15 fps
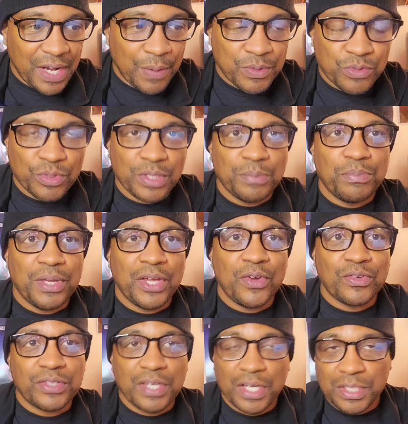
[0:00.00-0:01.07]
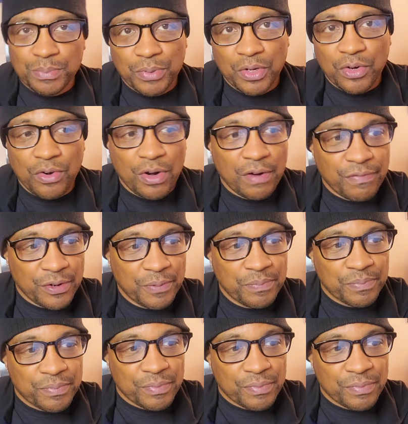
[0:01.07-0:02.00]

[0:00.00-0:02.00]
I was really big on Terence Bud Crawford